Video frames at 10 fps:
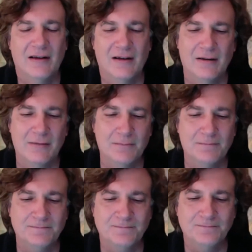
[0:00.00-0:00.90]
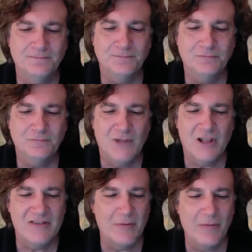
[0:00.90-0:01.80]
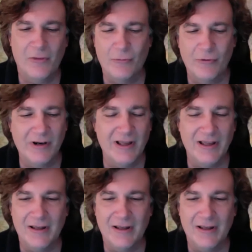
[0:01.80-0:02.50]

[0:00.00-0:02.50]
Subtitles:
Um, some of the really